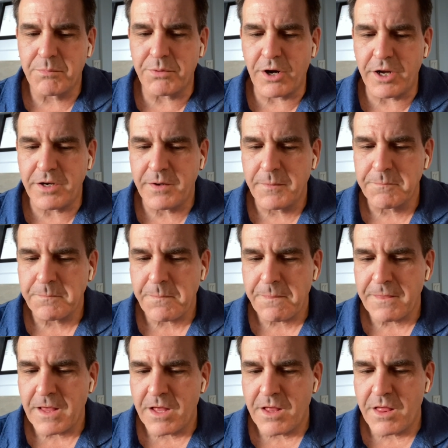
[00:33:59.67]
But
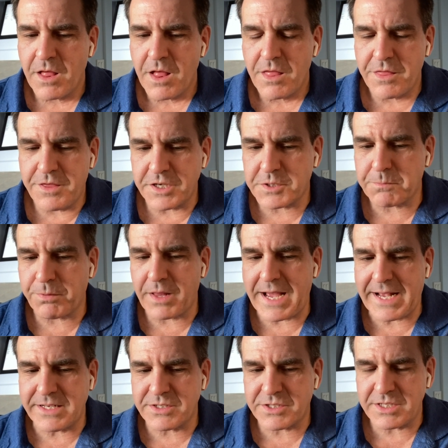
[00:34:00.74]
this
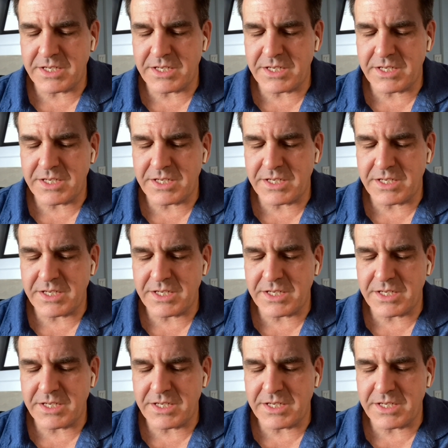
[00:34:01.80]
plan